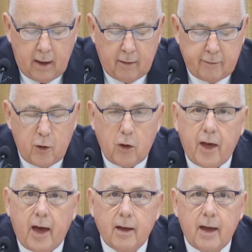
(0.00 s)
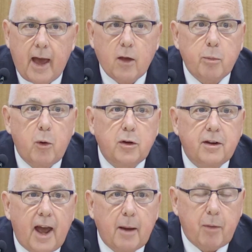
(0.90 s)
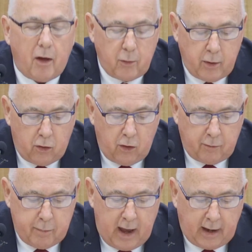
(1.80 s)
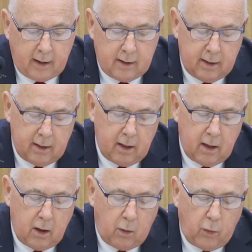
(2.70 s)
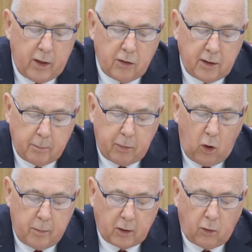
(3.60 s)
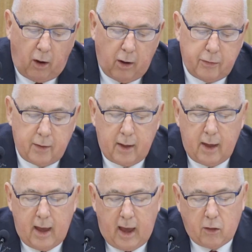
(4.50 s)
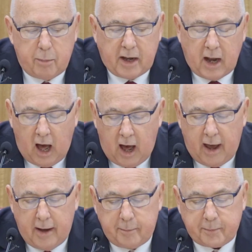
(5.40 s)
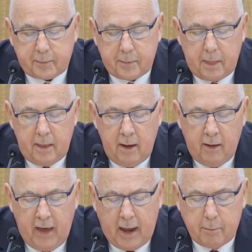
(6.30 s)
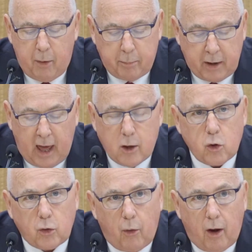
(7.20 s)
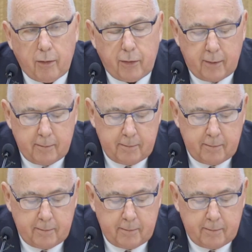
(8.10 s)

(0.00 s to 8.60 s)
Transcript: Further, as pointed out by the Reserve Bank, recent employment growth has been higher than population growth.